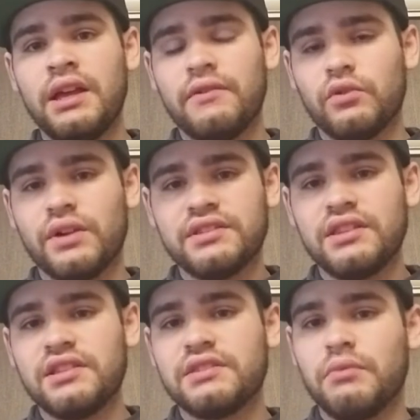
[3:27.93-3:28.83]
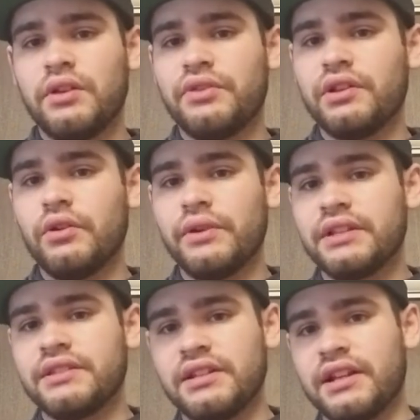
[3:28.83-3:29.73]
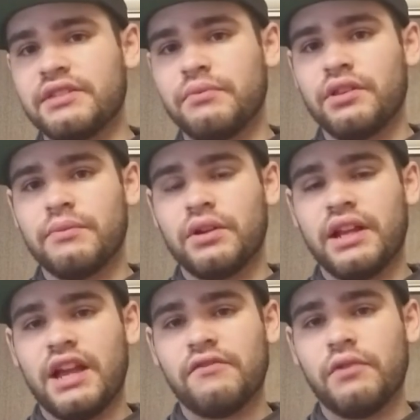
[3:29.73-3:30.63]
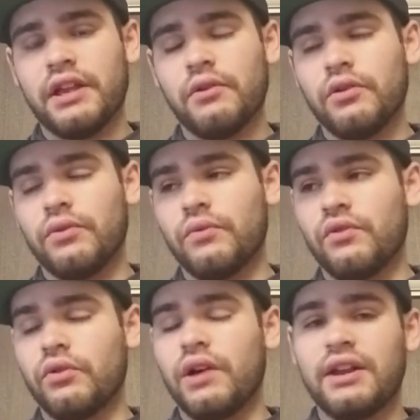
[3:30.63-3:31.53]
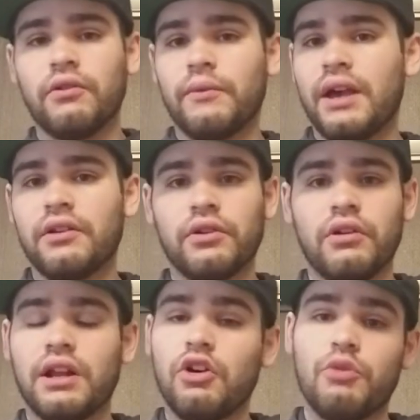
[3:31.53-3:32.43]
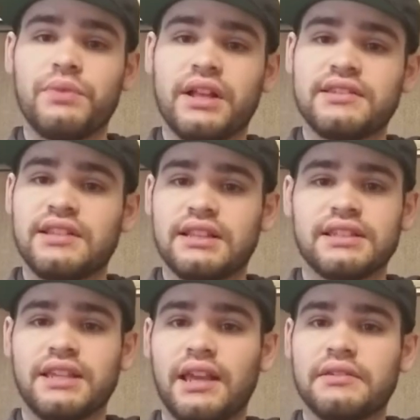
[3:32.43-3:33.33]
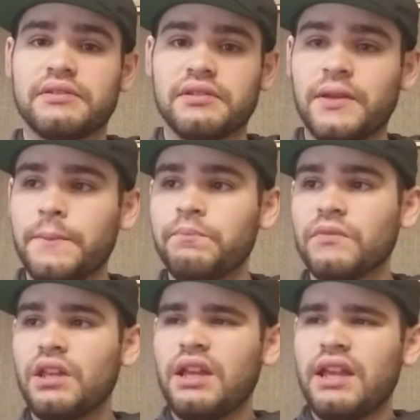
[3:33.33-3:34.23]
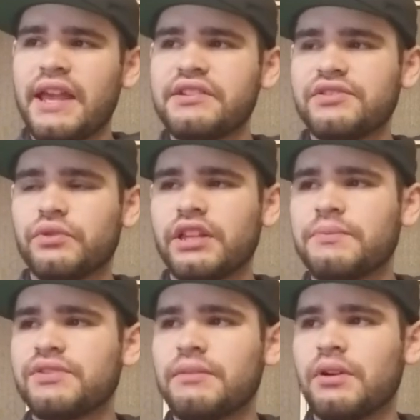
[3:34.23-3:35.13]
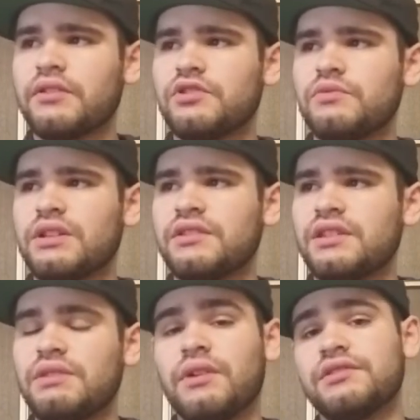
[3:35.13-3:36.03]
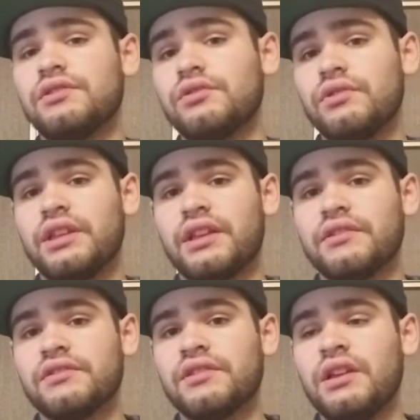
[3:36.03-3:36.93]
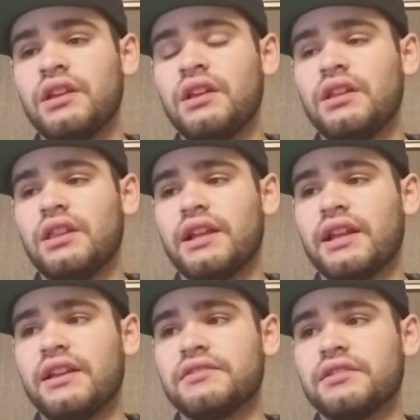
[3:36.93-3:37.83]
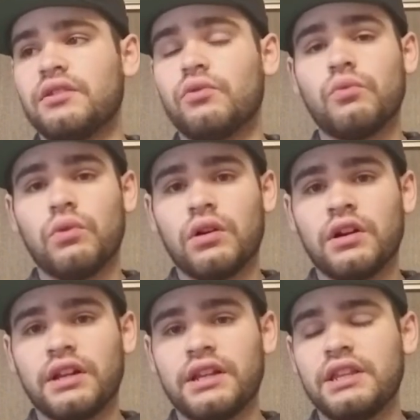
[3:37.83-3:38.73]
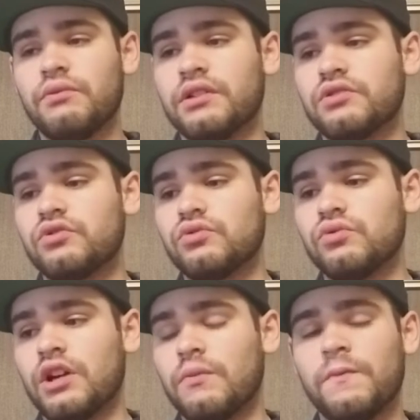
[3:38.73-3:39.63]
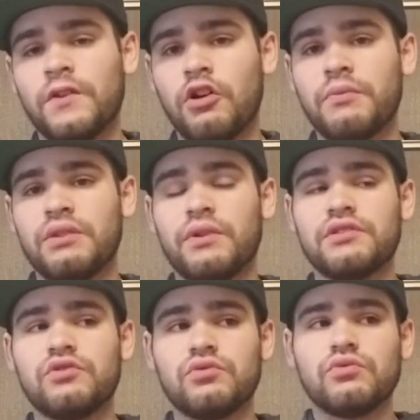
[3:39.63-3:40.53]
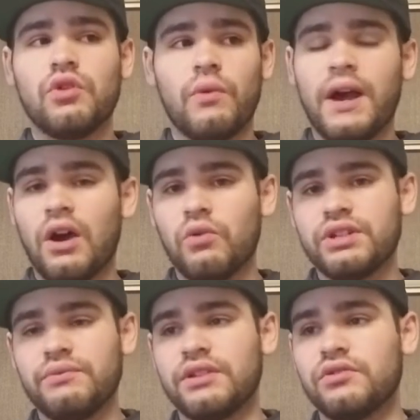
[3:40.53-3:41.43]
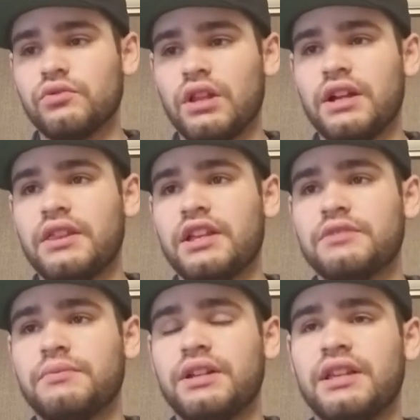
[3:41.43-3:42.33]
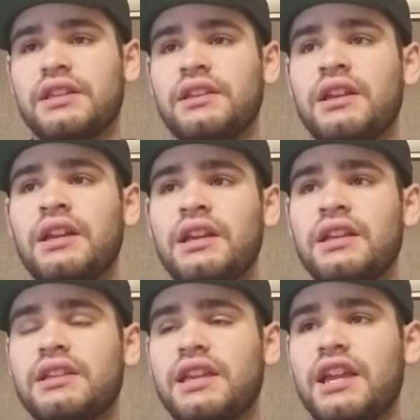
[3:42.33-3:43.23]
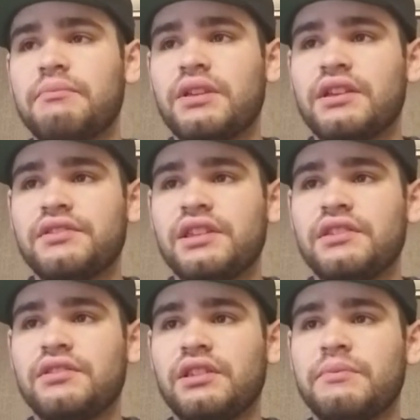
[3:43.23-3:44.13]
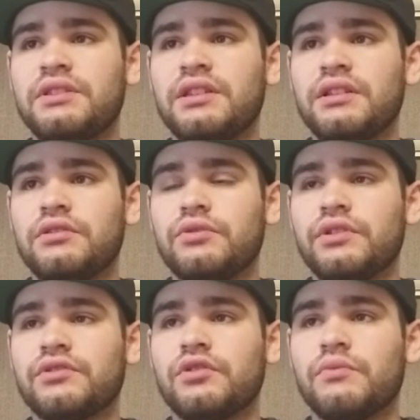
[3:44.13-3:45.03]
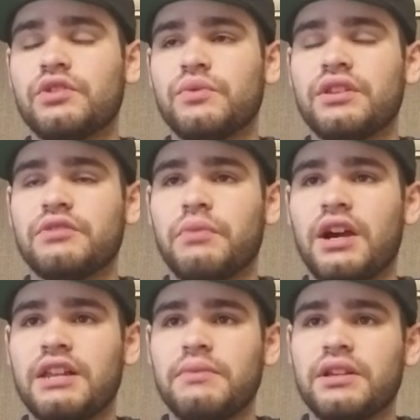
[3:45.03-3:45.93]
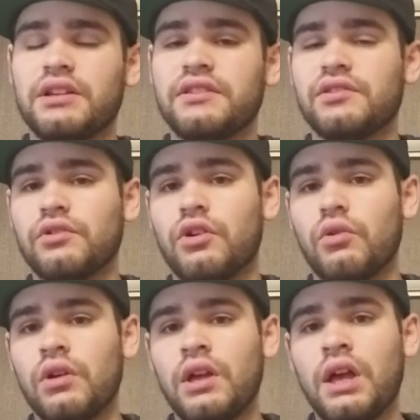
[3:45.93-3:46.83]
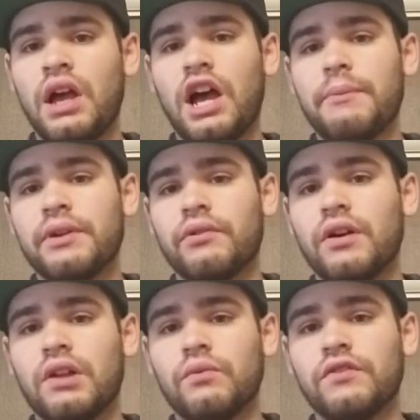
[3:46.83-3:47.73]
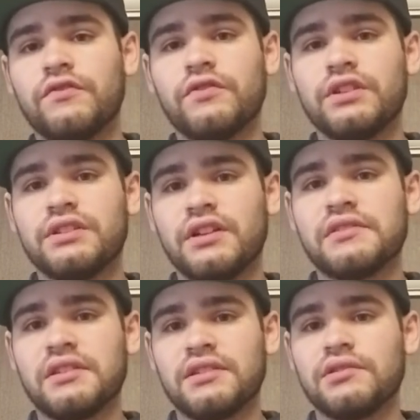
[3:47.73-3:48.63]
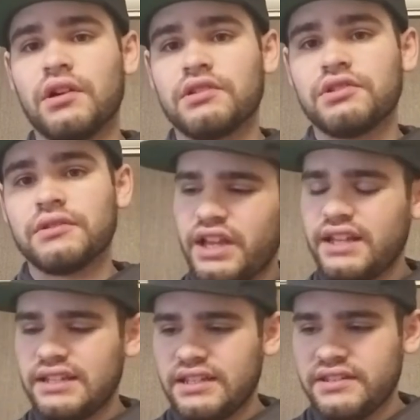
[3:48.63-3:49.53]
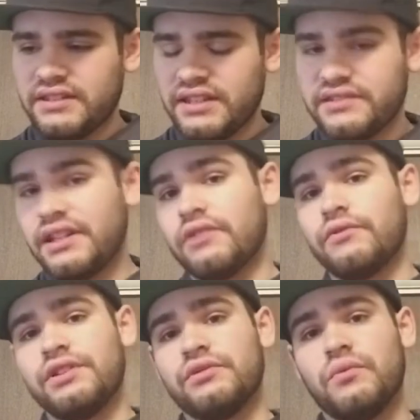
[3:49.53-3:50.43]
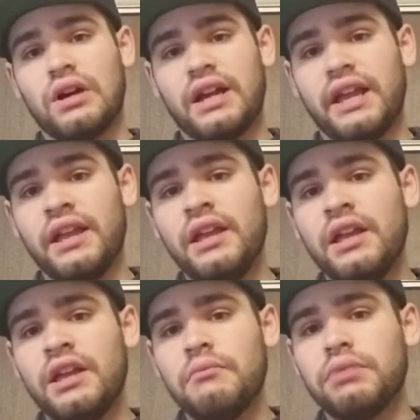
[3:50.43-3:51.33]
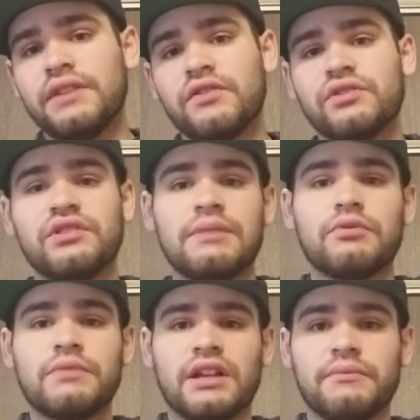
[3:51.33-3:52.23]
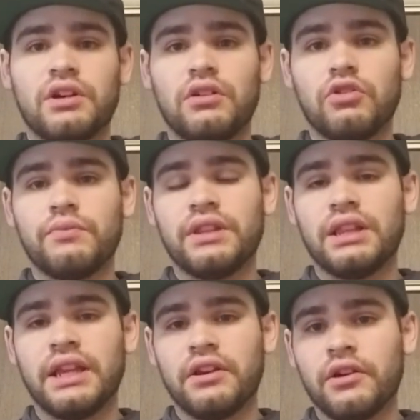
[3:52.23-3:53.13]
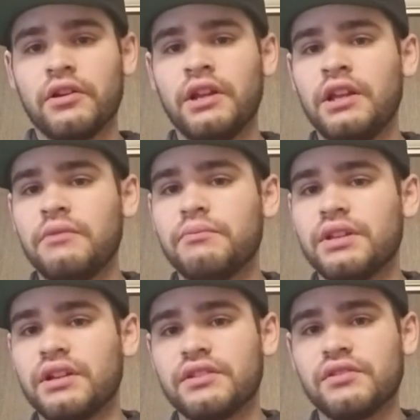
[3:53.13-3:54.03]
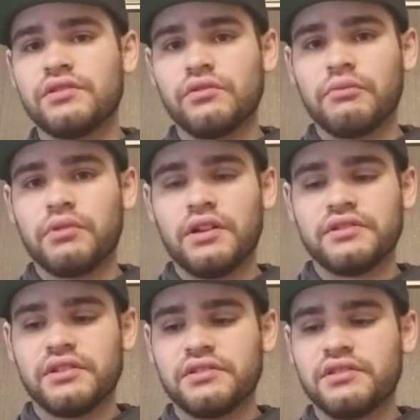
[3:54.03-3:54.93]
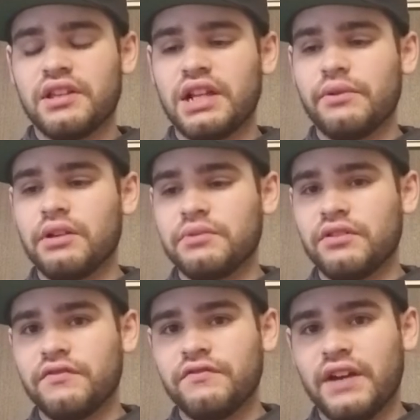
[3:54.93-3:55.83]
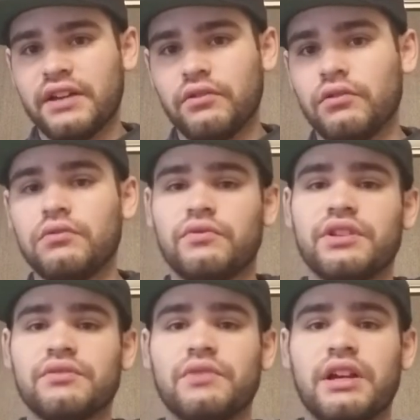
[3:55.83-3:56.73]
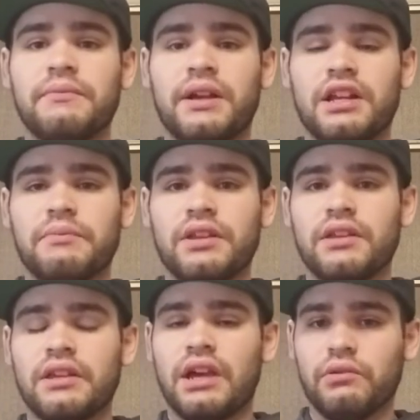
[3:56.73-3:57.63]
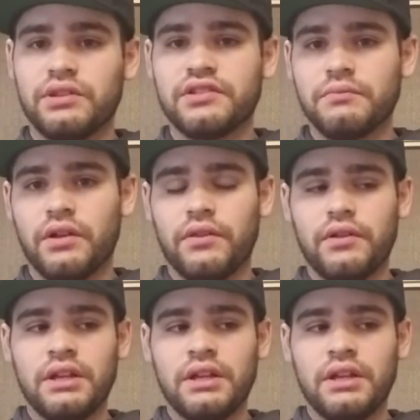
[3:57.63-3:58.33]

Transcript: the rest of this month going into next month, about a halfway through. I don't know, and I hope that's not the case. AJ's really upset about it too, because he wants to do things like, as in, go to work, and he wants to help film, he wants to go out, he wants to do a lot of things, but he can't because he's limited on doing so much with his body, because hopping around on one foot does get exhausting. That is the second reason why Blade vs. Deadpool might come out a little bit later, because of the slowing process. And now we come to the final reason why it might not be out this month.